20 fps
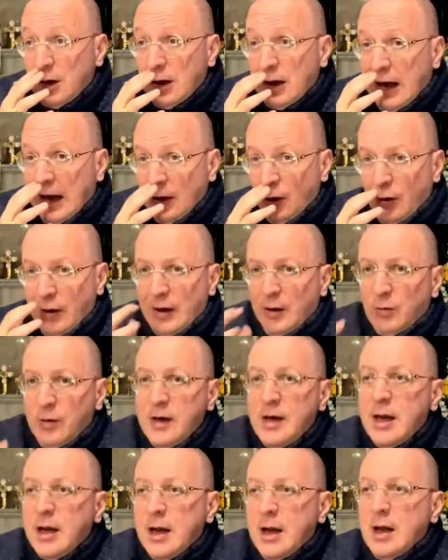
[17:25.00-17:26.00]
So then,
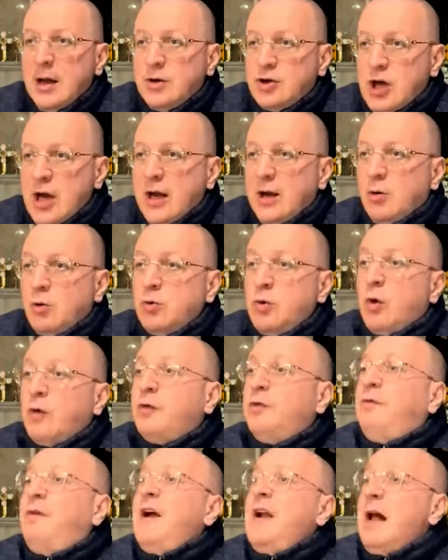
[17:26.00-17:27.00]
there's an unveiling.
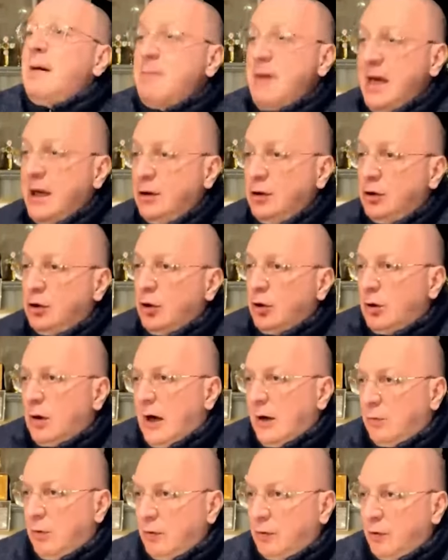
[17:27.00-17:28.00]
At this point, if you
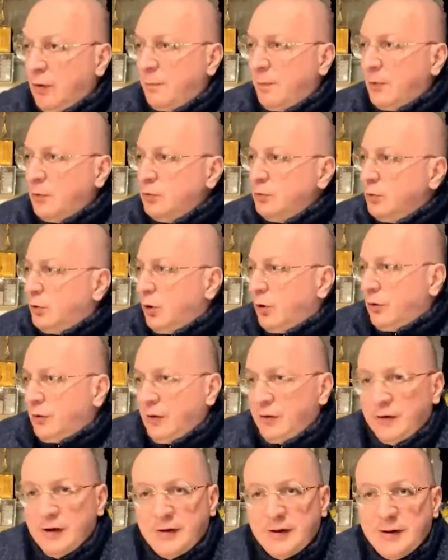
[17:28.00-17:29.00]
agree, if you
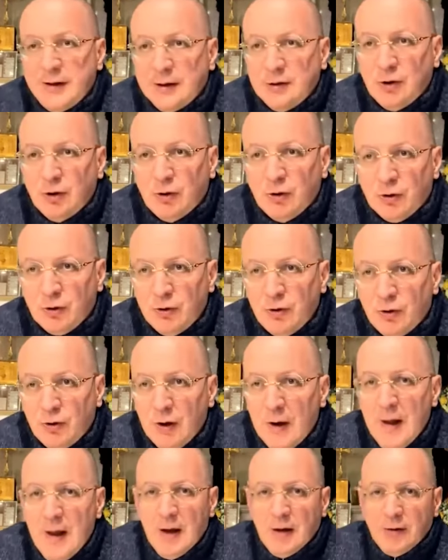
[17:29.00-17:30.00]
do not, one does